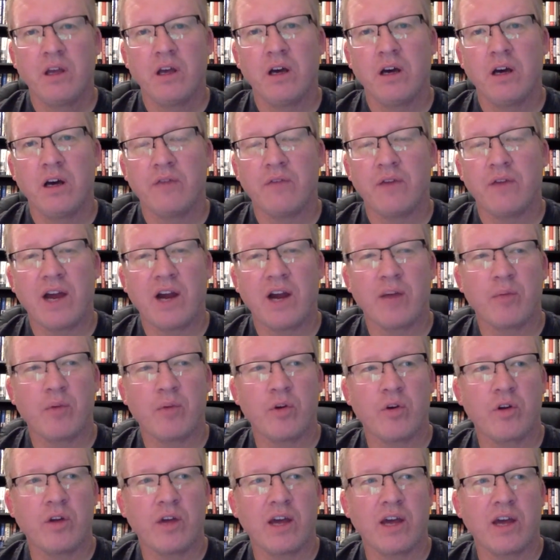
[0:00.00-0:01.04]
Uh, fire
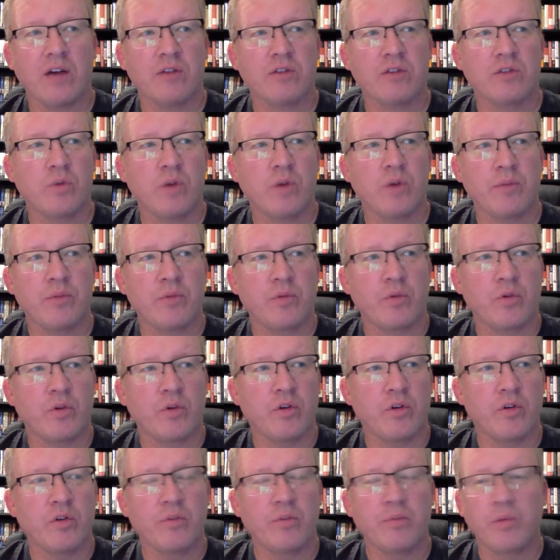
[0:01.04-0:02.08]
broke out, swept
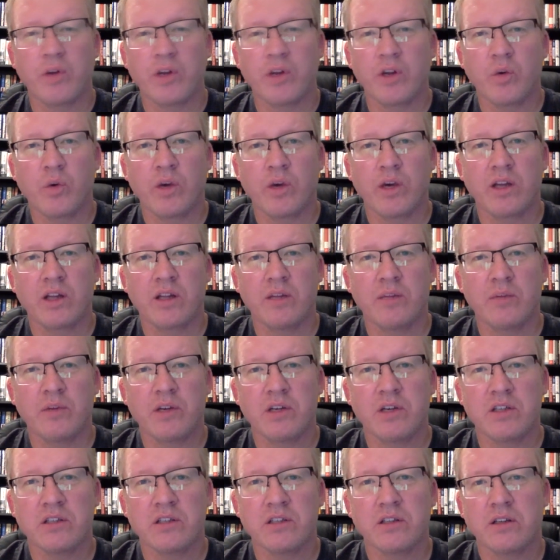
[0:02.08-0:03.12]
through pretty quickly
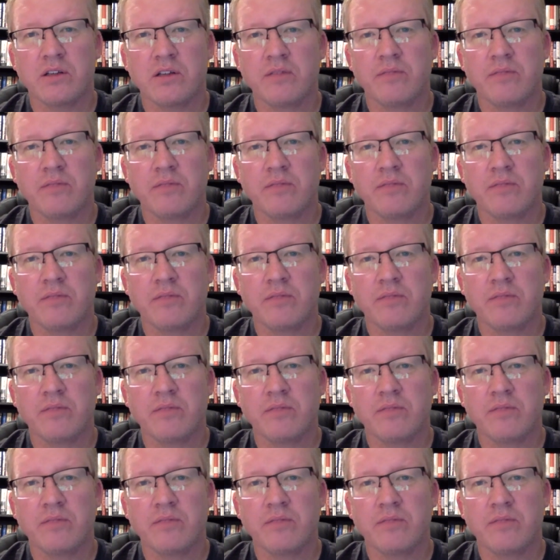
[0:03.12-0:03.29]
because of the